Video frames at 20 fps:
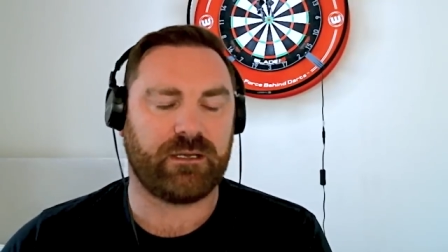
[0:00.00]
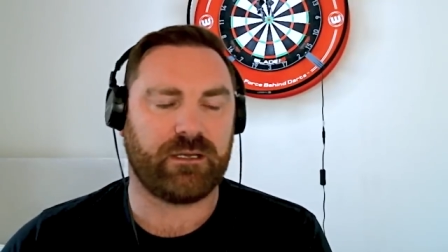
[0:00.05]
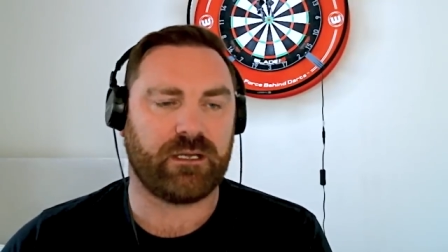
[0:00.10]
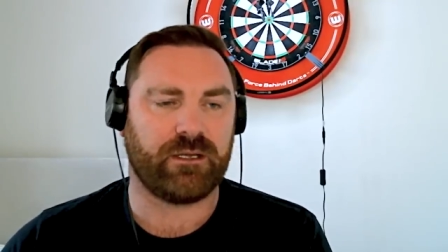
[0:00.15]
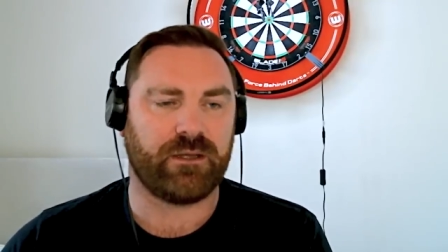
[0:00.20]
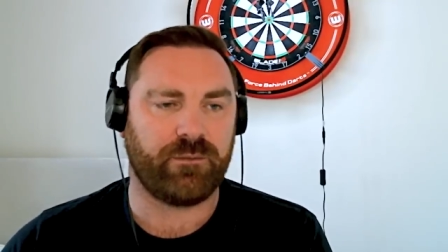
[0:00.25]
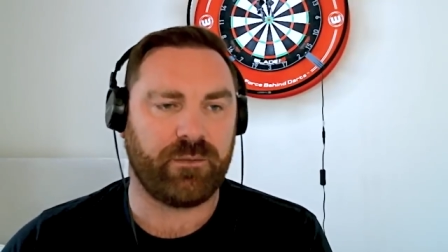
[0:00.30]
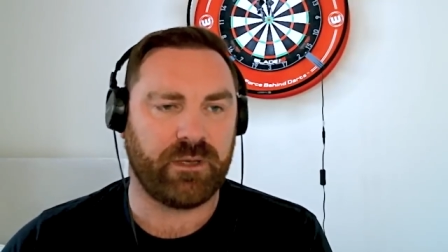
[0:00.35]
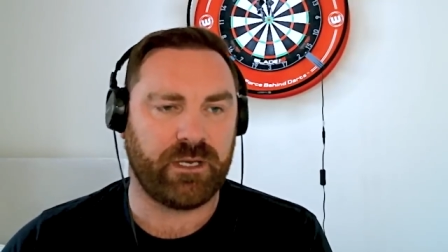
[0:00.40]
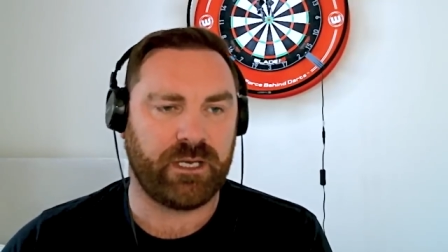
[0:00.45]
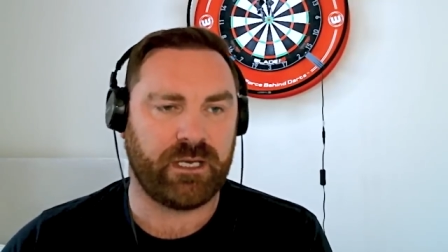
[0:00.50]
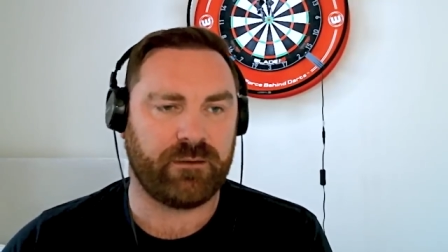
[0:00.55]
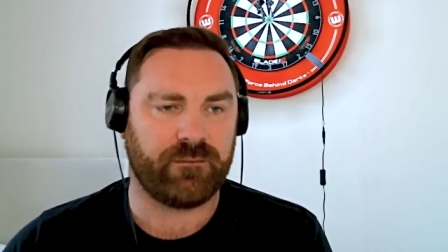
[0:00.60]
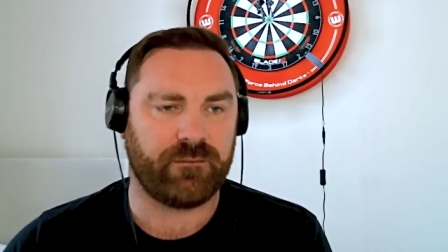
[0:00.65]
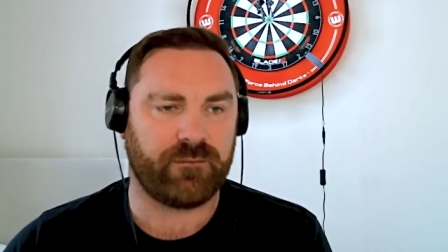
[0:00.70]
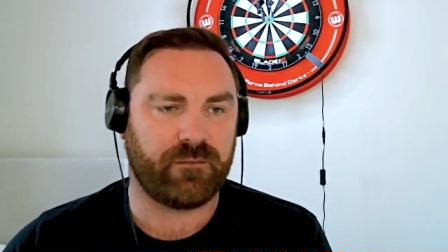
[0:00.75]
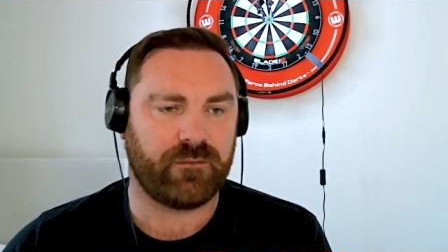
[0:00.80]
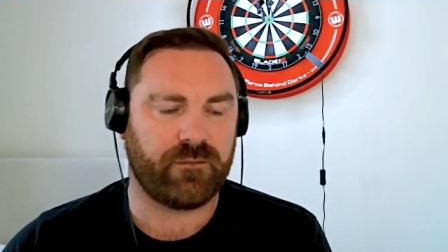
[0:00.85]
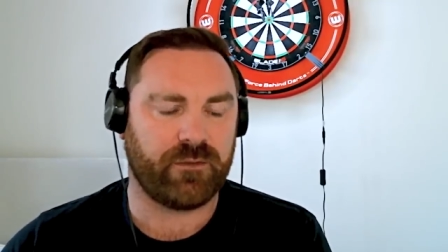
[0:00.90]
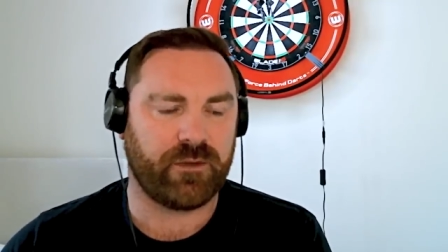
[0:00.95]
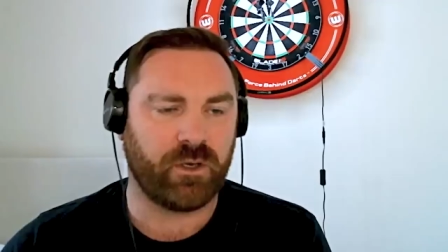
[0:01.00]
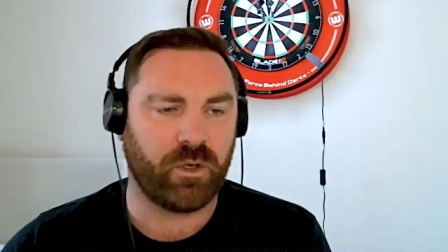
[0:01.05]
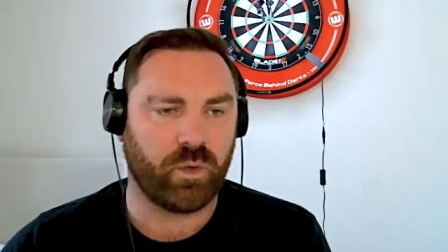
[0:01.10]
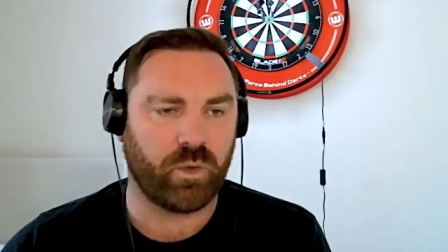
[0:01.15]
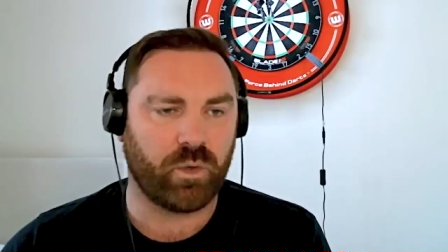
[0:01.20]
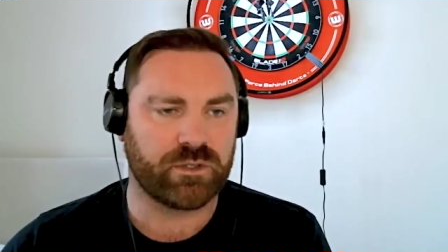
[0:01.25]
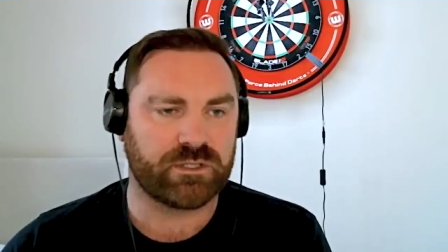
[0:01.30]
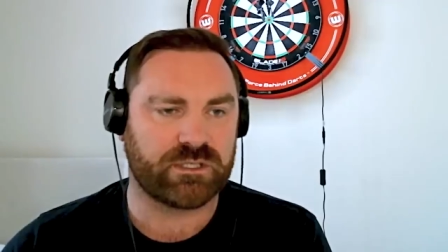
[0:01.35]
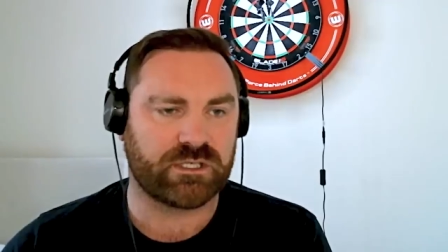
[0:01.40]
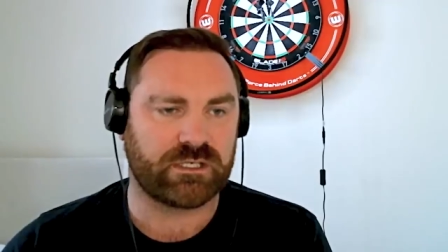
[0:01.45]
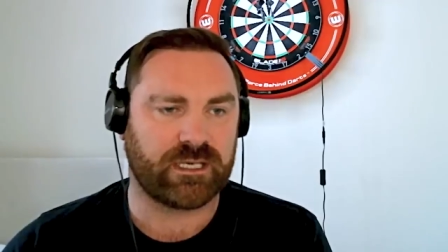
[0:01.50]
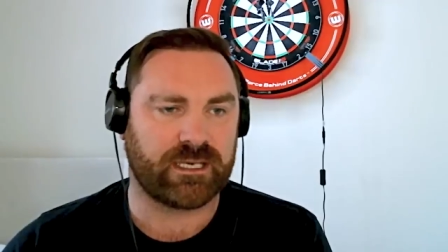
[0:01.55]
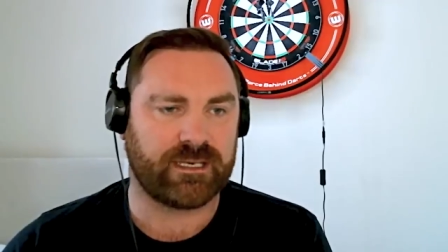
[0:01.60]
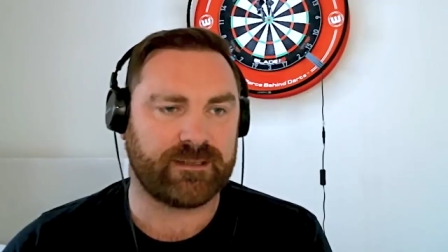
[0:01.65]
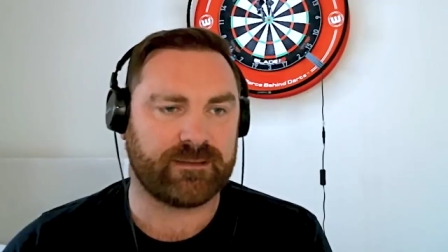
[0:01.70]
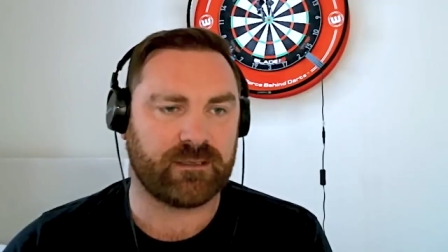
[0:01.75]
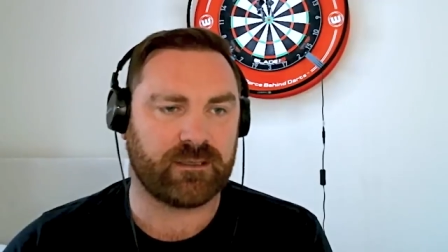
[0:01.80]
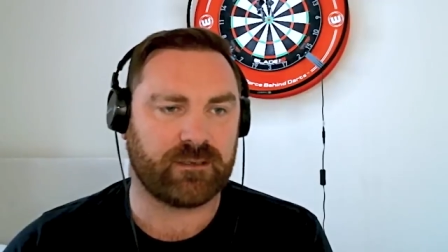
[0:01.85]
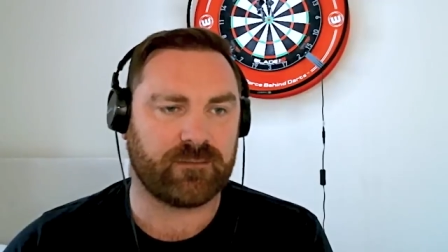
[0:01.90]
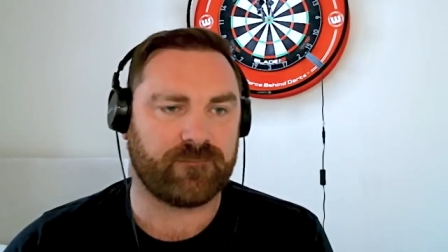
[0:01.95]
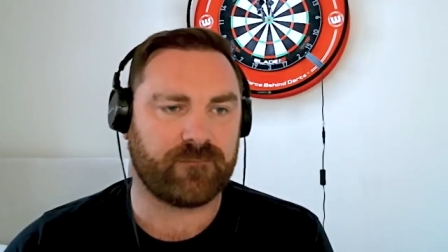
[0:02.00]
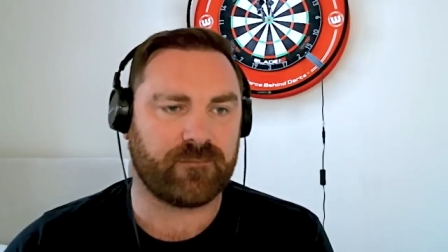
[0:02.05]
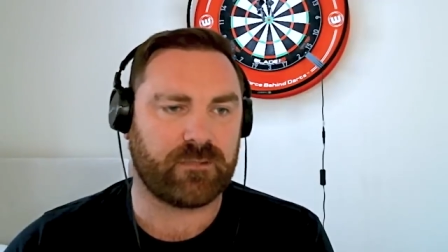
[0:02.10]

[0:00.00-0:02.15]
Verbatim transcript: At the minute, the laws state that